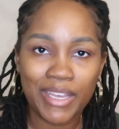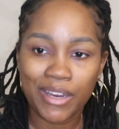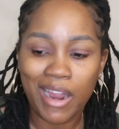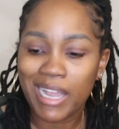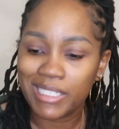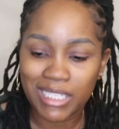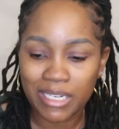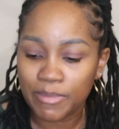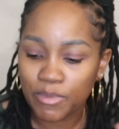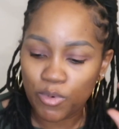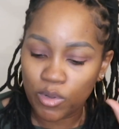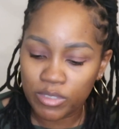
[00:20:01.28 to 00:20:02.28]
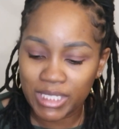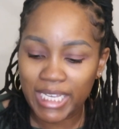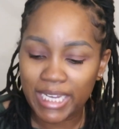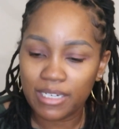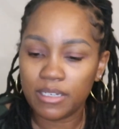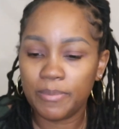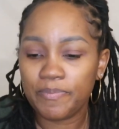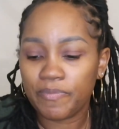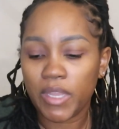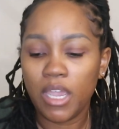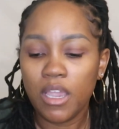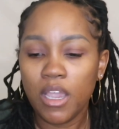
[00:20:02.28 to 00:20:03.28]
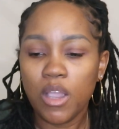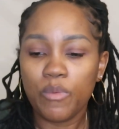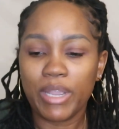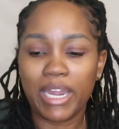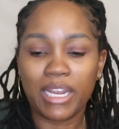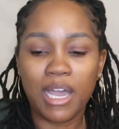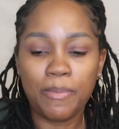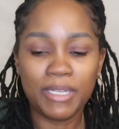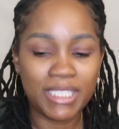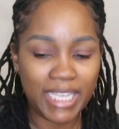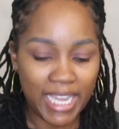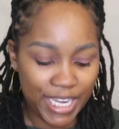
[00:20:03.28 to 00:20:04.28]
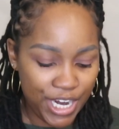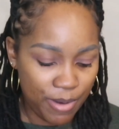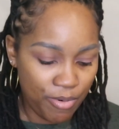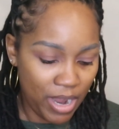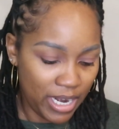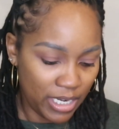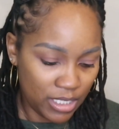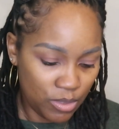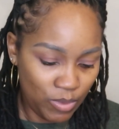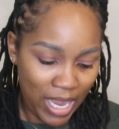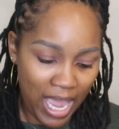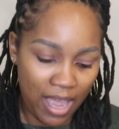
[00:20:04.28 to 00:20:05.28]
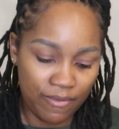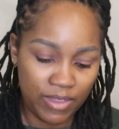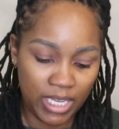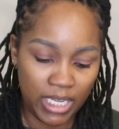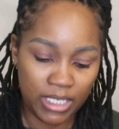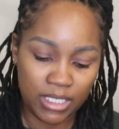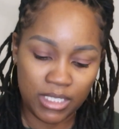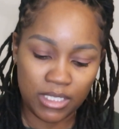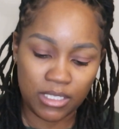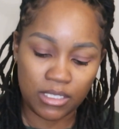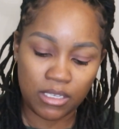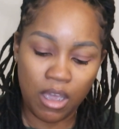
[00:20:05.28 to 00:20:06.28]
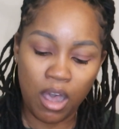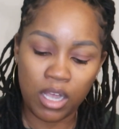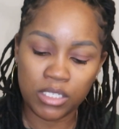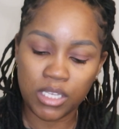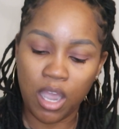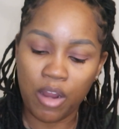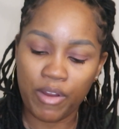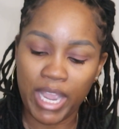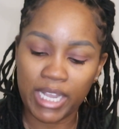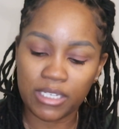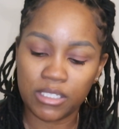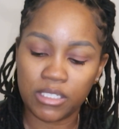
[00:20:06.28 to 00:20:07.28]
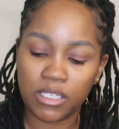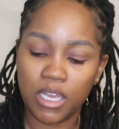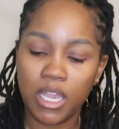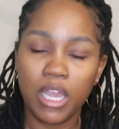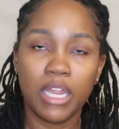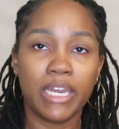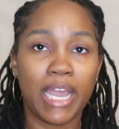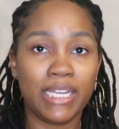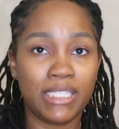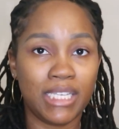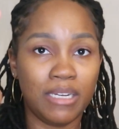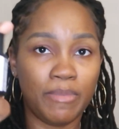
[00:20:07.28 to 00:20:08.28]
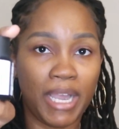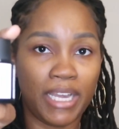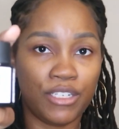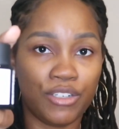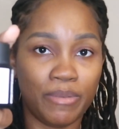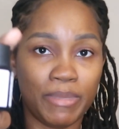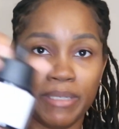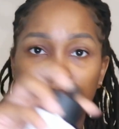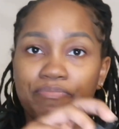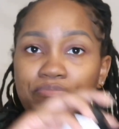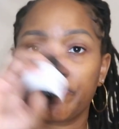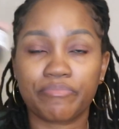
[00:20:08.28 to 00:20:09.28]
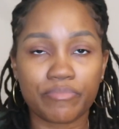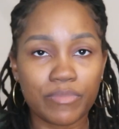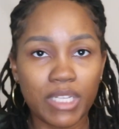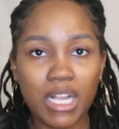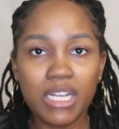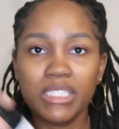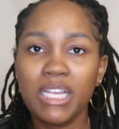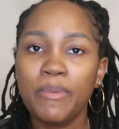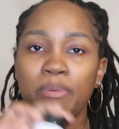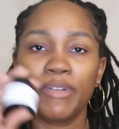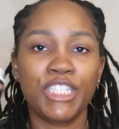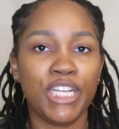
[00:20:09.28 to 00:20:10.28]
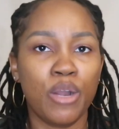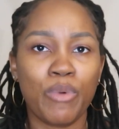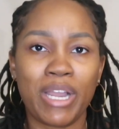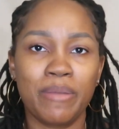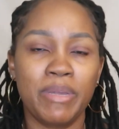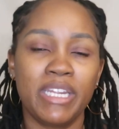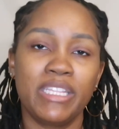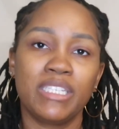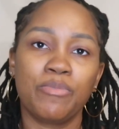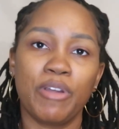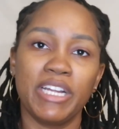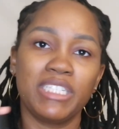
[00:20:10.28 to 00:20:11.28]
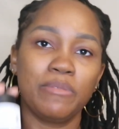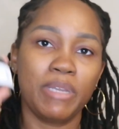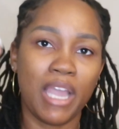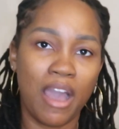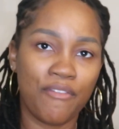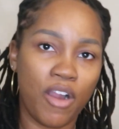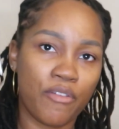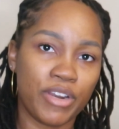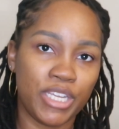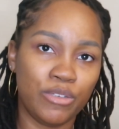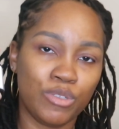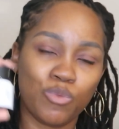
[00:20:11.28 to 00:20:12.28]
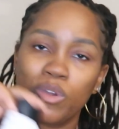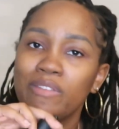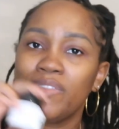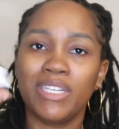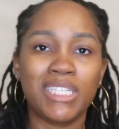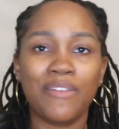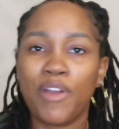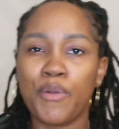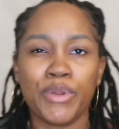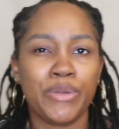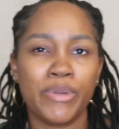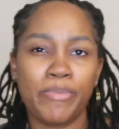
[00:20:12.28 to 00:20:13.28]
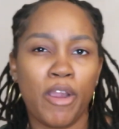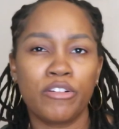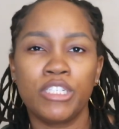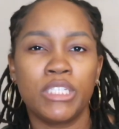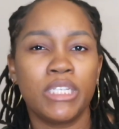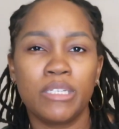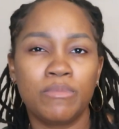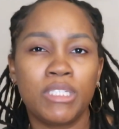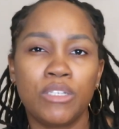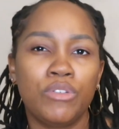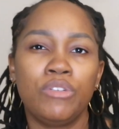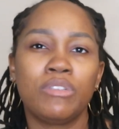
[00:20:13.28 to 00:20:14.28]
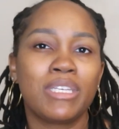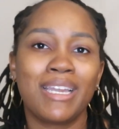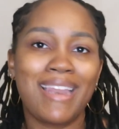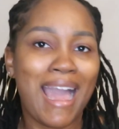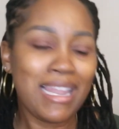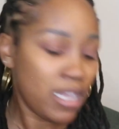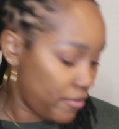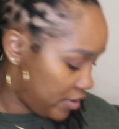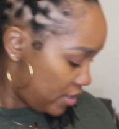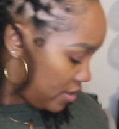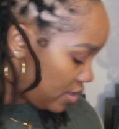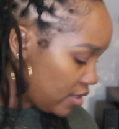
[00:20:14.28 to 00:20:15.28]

their iced cinnamon roll scent. We got a couple of skincare products. We have the COSRX Niacinamide treatment. Summer Michelle recommended this brand to me. I've already used one of these. I've already repurchased it and I'm still using it. I love it.